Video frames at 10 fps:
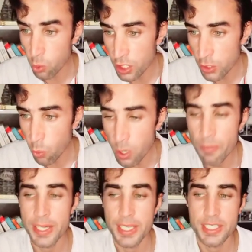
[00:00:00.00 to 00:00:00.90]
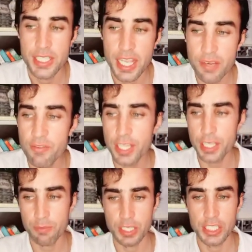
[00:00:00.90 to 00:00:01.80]
woman is
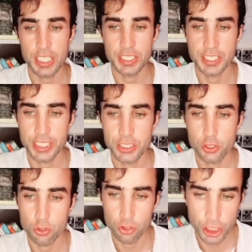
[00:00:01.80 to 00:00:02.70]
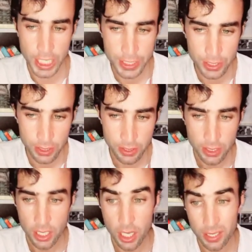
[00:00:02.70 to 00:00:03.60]
invariably attached to gender
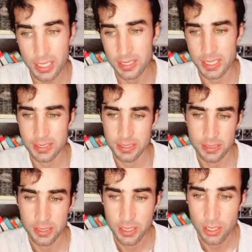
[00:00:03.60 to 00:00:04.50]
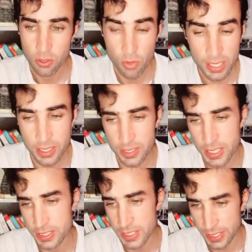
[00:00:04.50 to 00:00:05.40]
rather
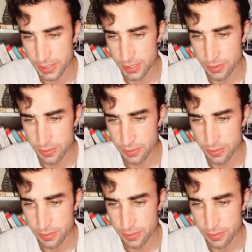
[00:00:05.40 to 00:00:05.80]
than sex.